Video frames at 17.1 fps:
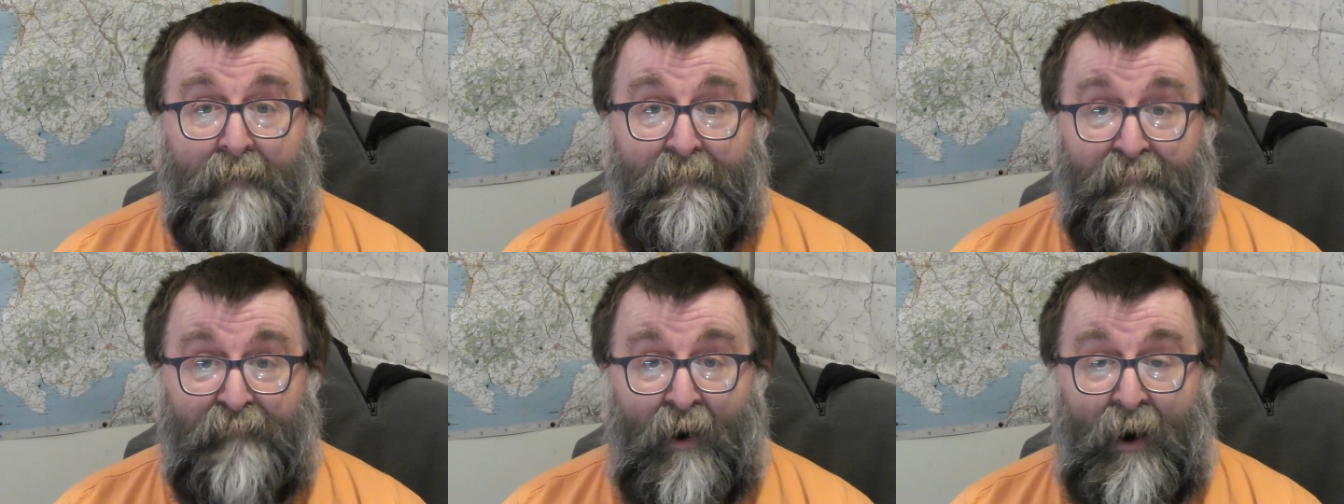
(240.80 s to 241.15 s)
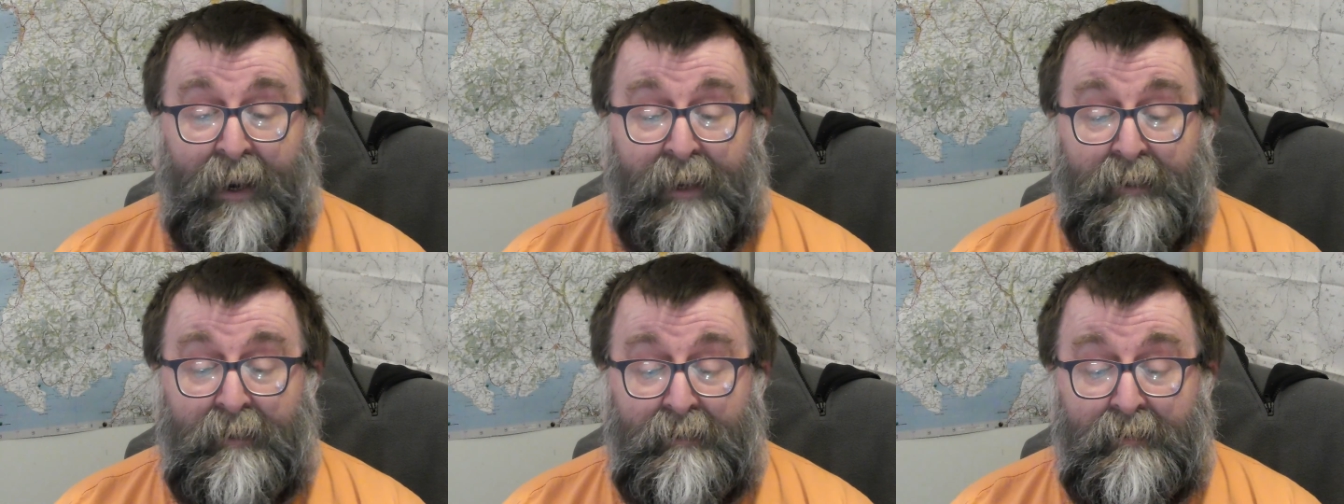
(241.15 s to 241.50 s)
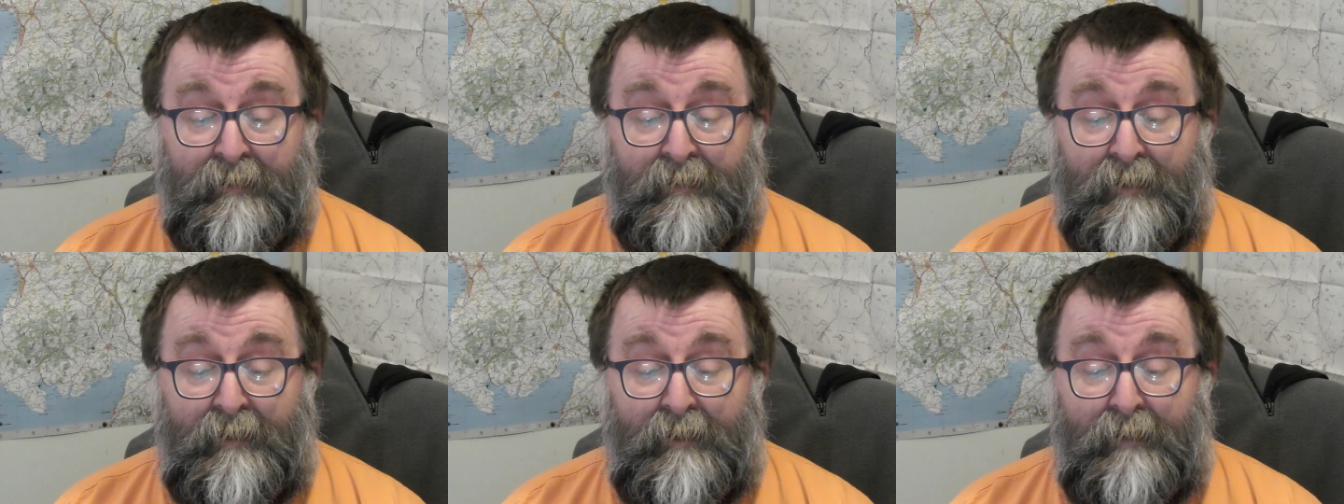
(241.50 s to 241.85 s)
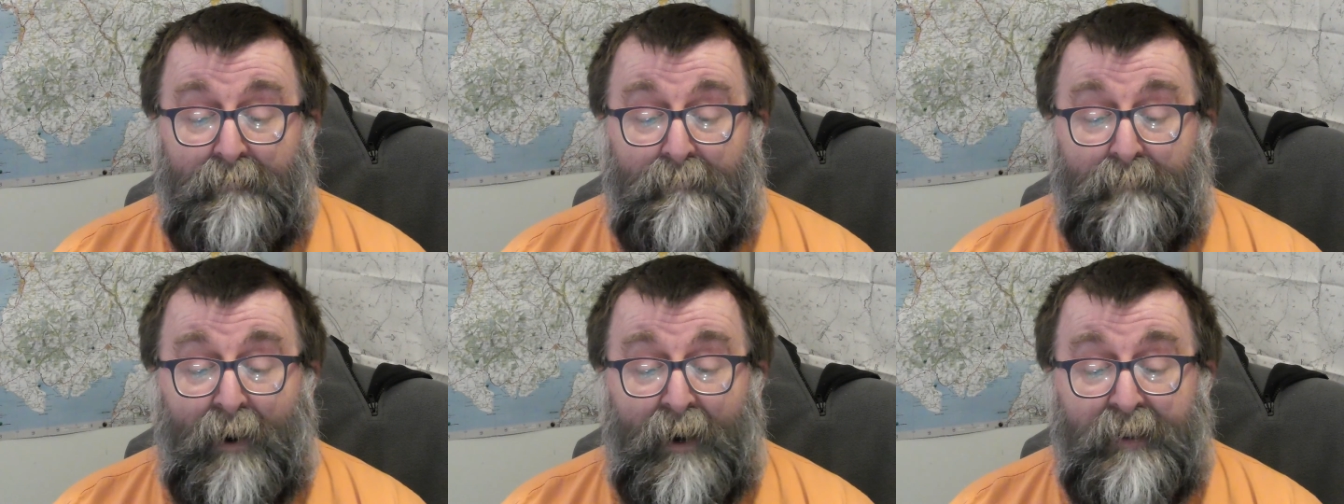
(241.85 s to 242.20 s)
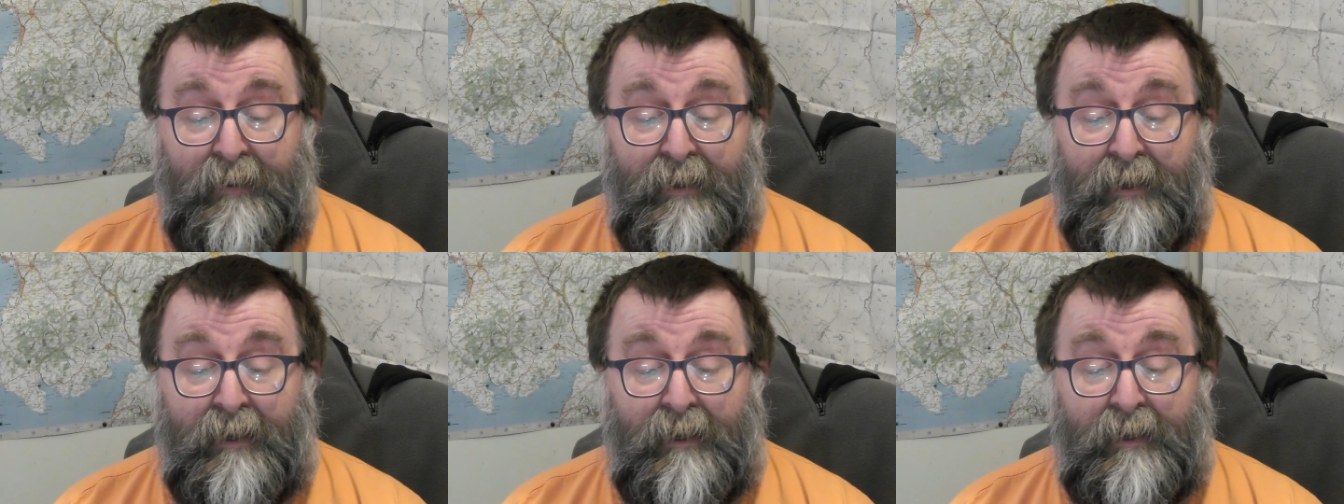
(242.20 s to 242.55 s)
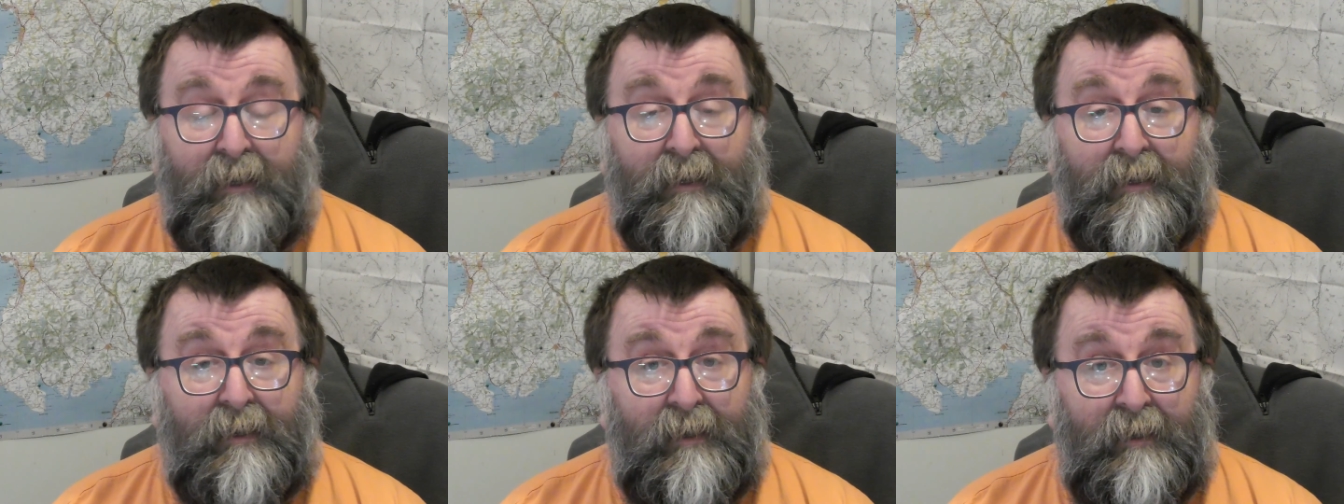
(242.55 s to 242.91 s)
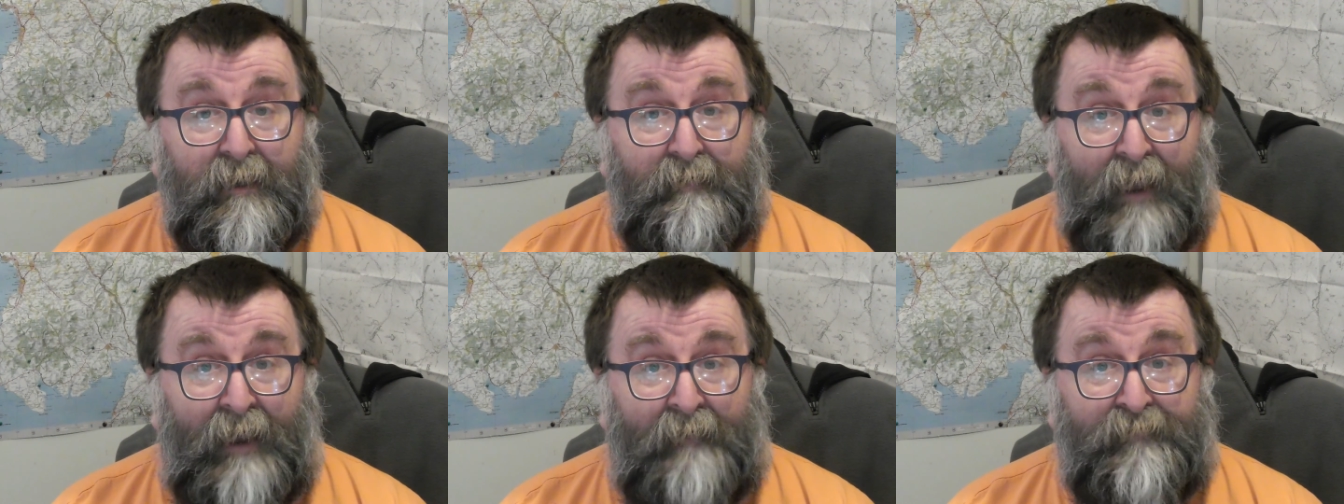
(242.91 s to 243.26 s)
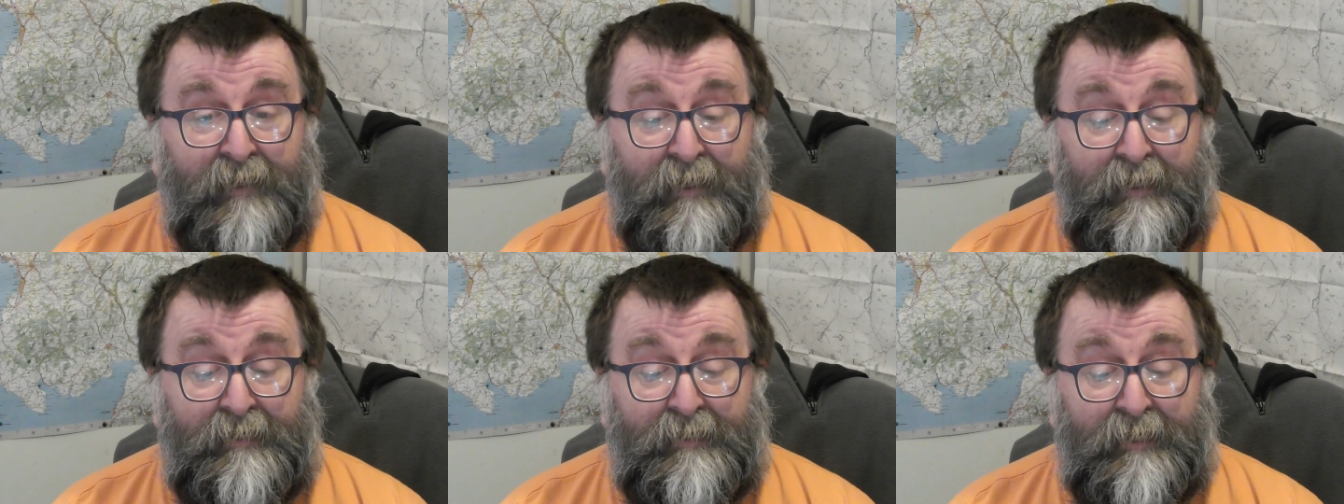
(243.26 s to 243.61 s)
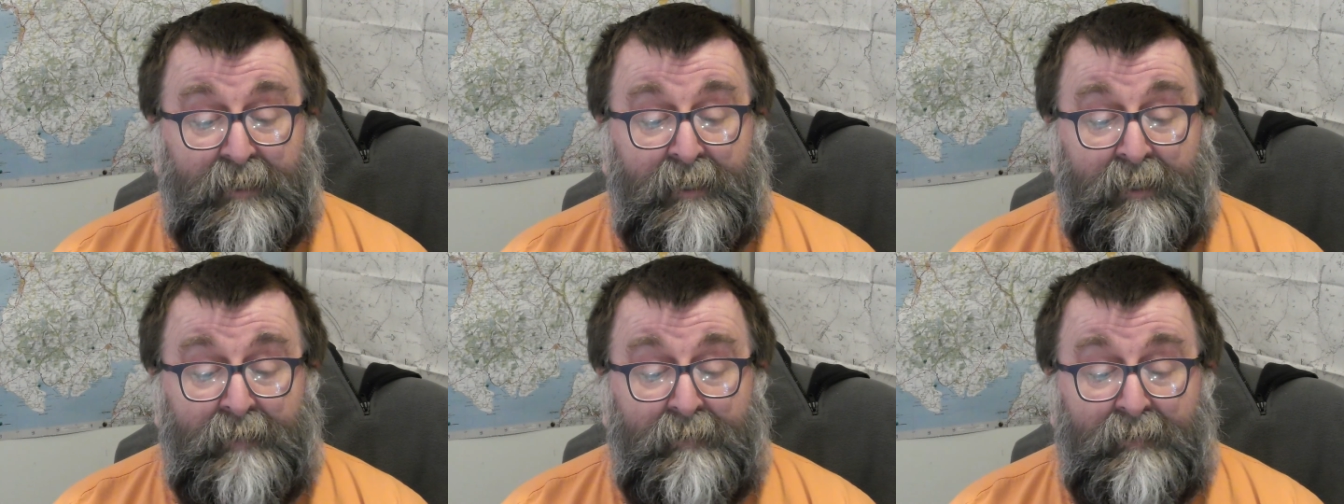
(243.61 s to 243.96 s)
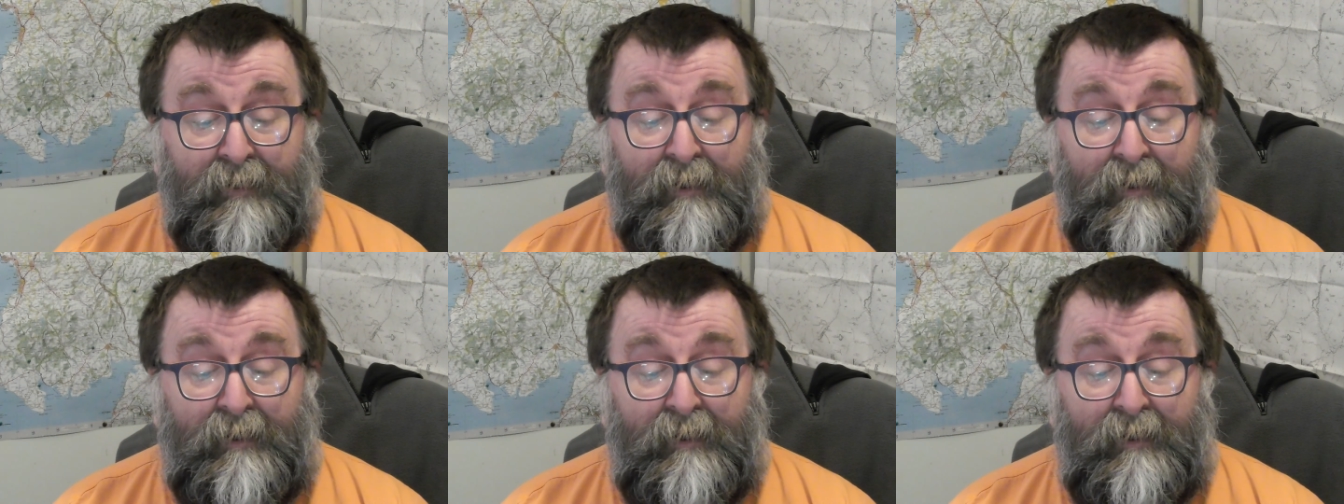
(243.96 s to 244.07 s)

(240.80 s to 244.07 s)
fine by the FTC